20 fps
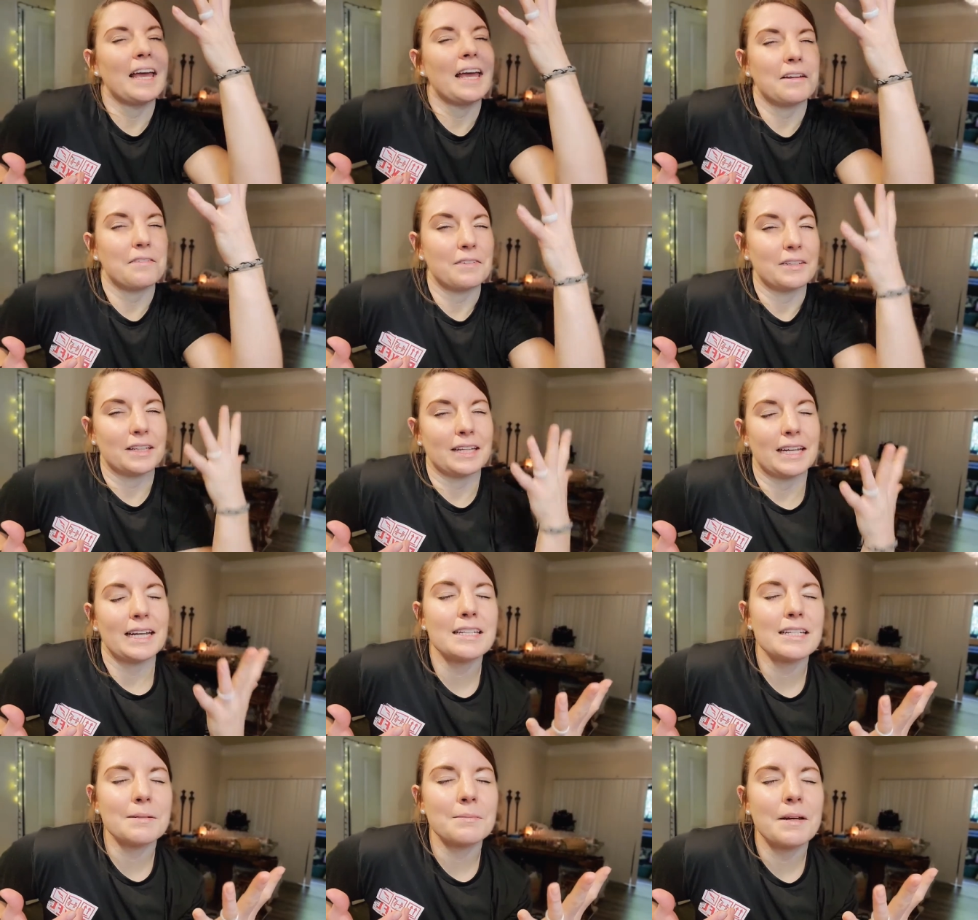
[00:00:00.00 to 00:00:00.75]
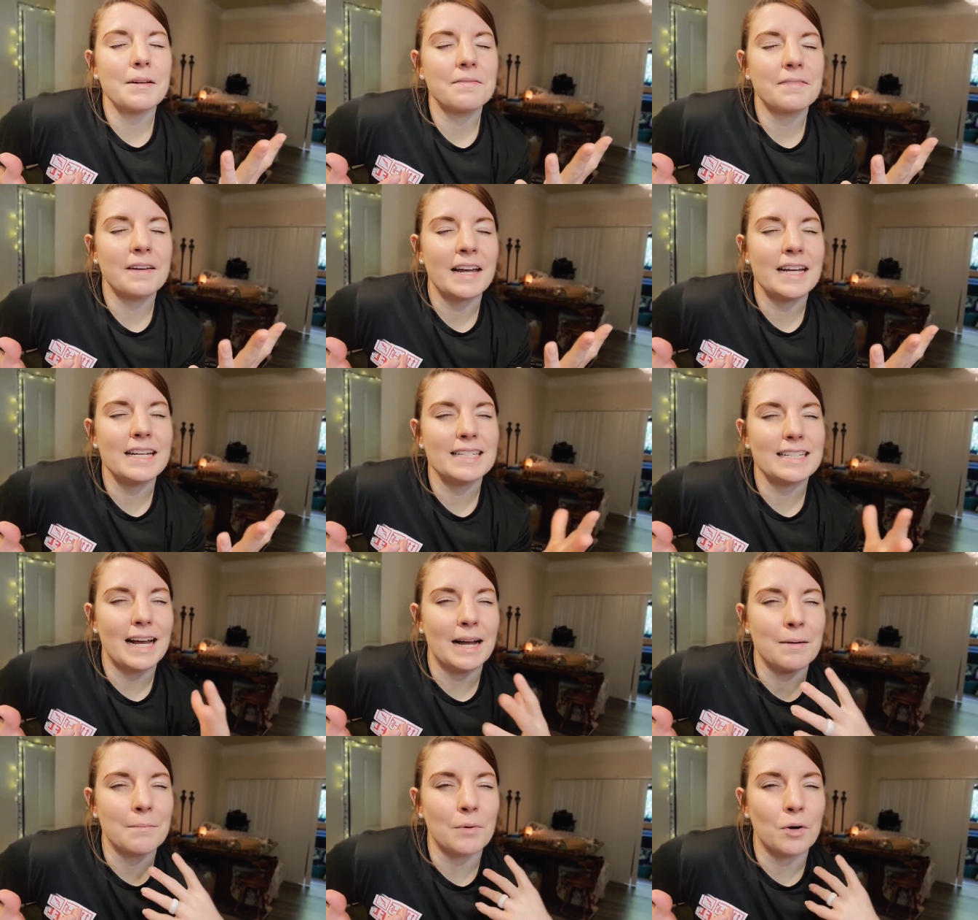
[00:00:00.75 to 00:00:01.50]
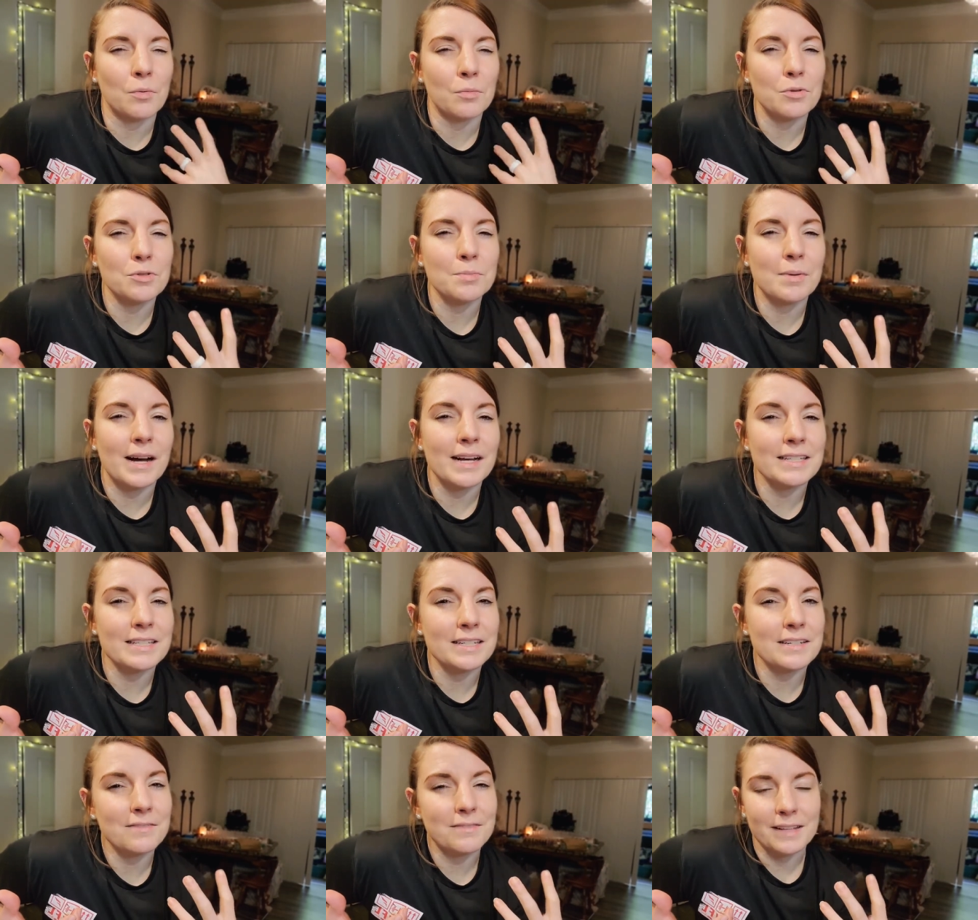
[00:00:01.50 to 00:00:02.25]
if it lands on my face, I'm almost
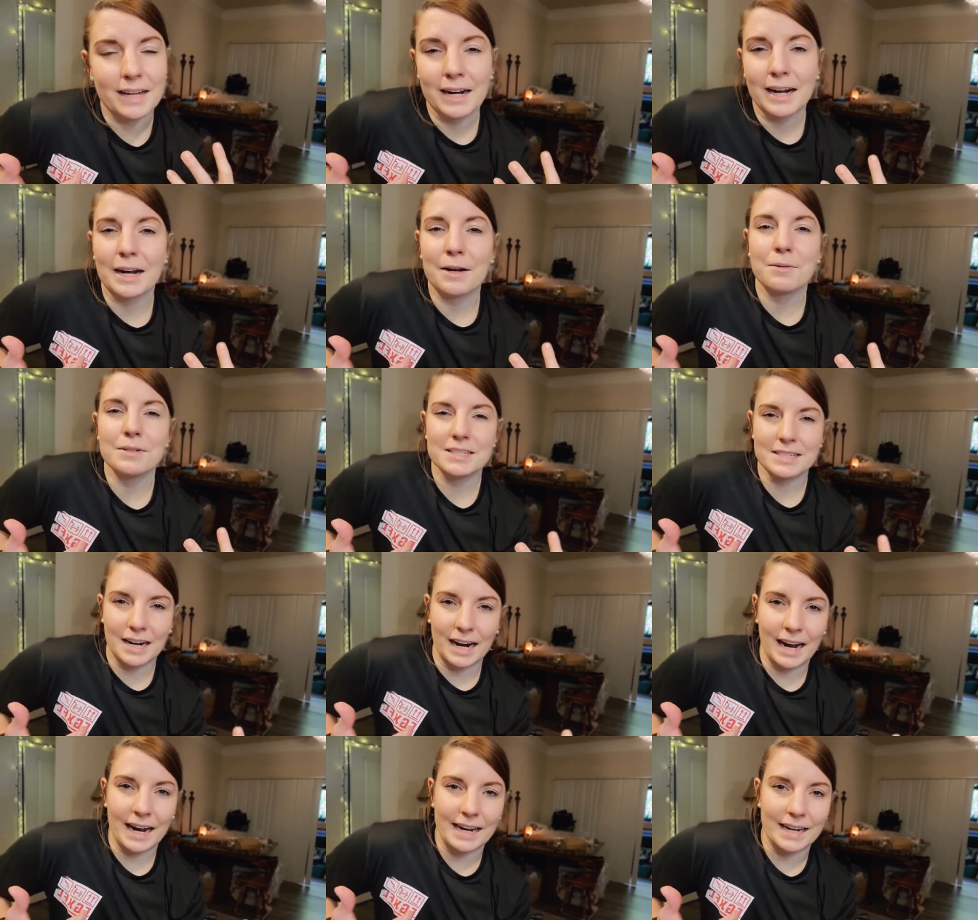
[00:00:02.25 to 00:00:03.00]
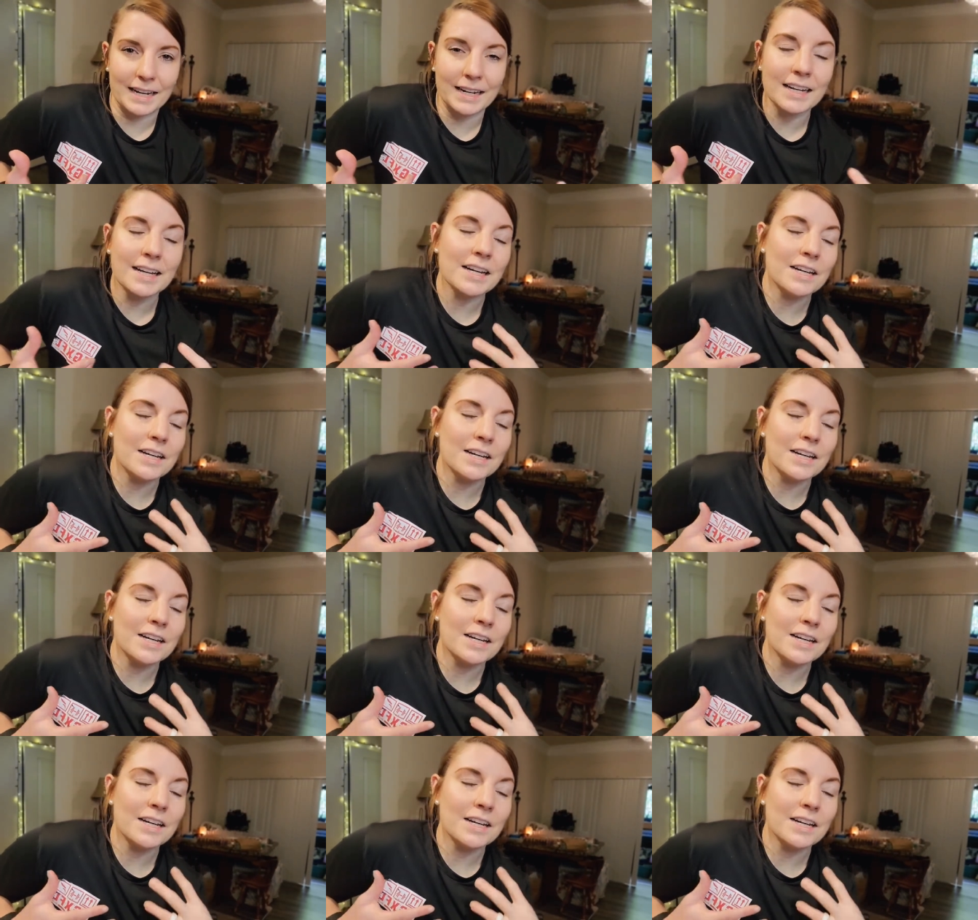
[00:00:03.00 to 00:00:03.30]
positive that I would die.